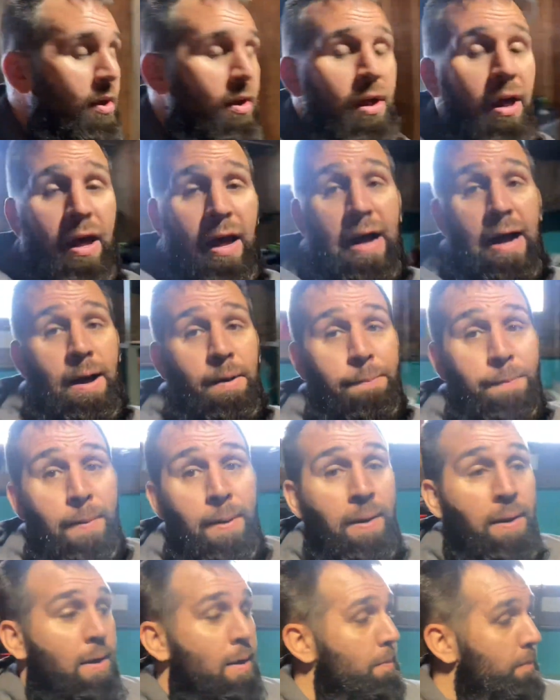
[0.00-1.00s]
But
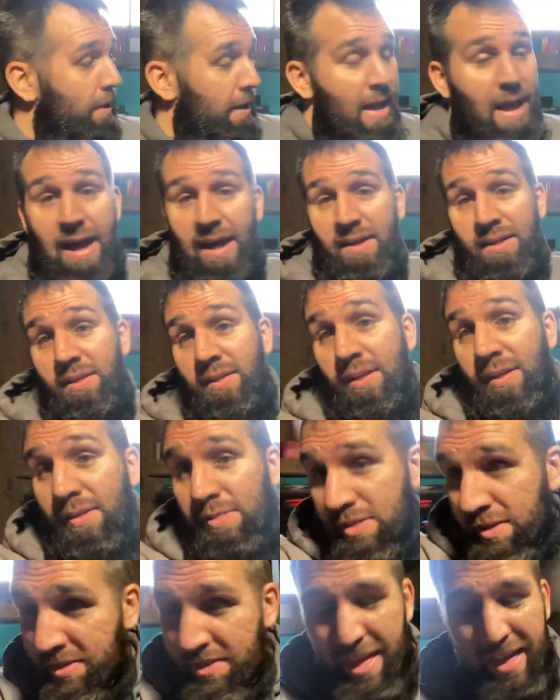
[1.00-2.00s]
yeah,
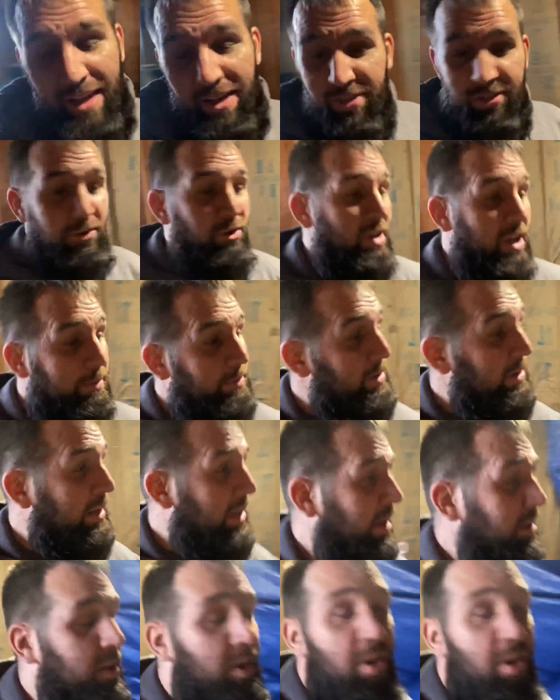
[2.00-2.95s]
the thing is still coming together.